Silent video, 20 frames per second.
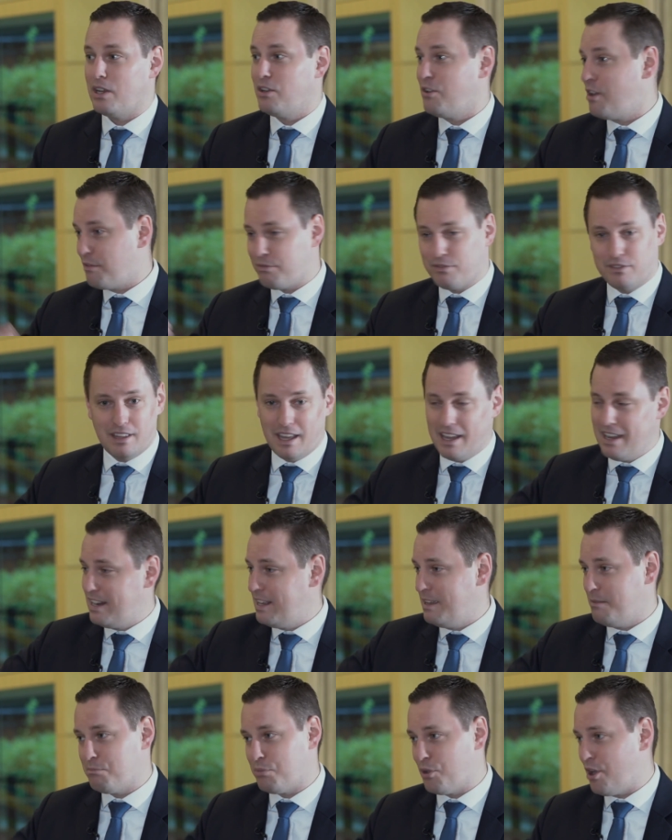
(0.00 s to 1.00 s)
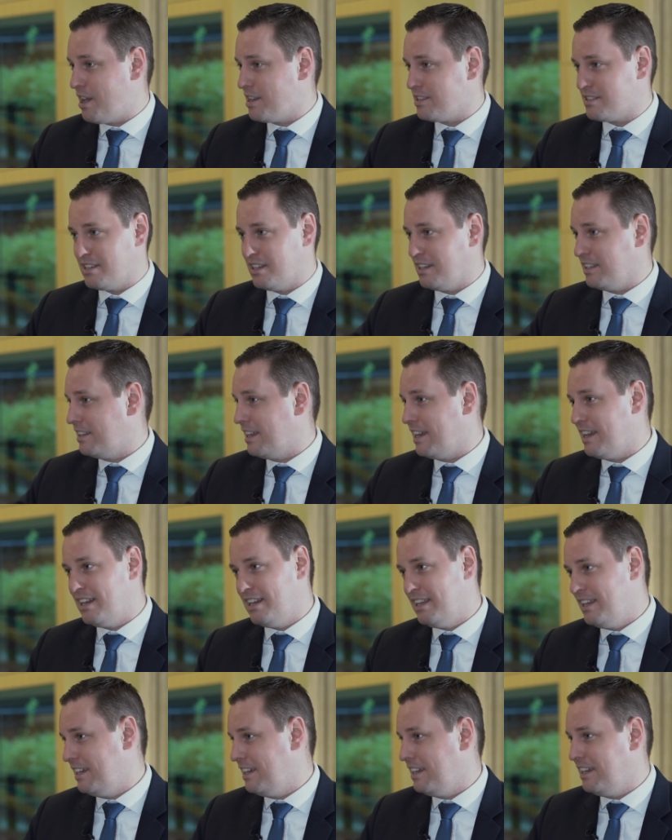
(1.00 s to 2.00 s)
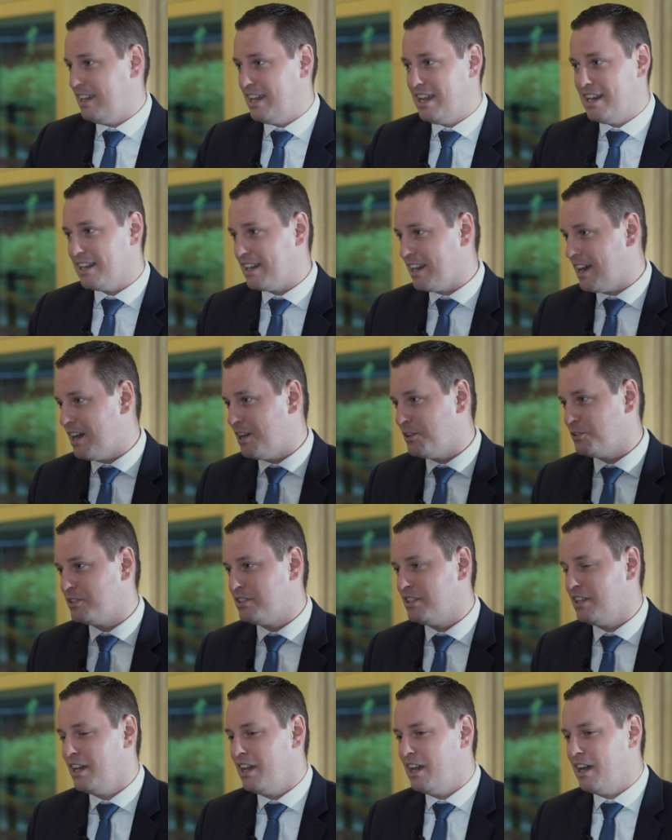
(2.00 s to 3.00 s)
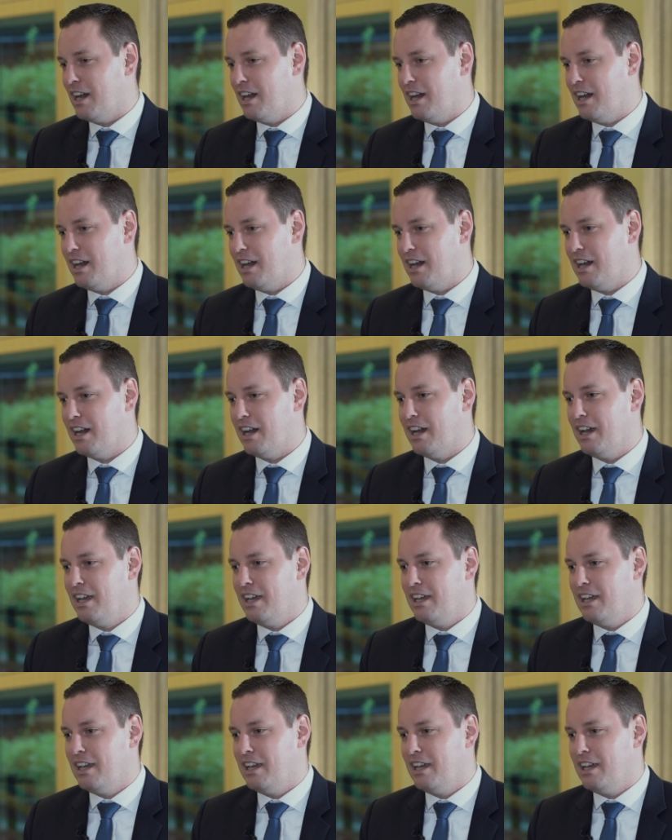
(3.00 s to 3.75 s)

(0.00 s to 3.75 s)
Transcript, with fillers: where yeah. you have daily pricing, daily in okay. and out, yeah. uh,